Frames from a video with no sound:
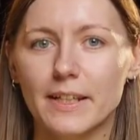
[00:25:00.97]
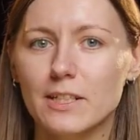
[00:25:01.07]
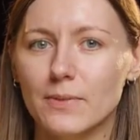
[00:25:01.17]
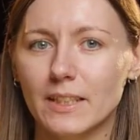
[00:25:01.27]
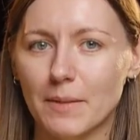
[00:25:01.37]
So
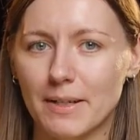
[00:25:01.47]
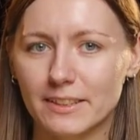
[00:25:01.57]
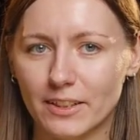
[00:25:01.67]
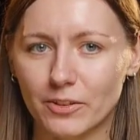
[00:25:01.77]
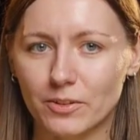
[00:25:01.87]
here's what I'm
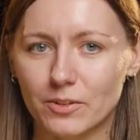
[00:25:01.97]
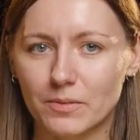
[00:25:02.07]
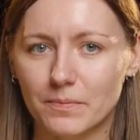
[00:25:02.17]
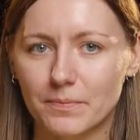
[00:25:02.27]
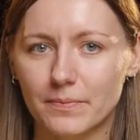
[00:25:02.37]
asking you to
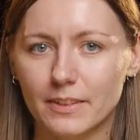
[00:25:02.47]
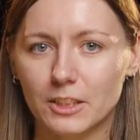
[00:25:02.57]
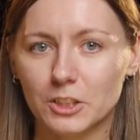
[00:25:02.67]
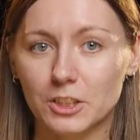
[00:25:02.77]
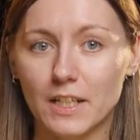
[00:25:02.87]
do.
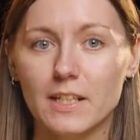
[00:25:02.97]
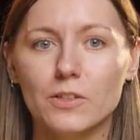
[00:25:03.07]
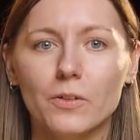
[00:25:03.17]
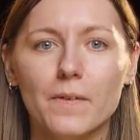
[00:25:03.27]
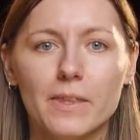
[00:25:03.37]
Share
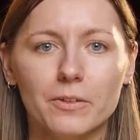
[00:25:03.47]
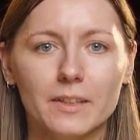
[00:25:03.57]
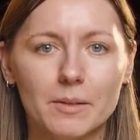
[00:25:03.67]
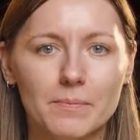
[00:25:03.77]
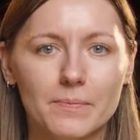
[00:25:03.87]
this talk with your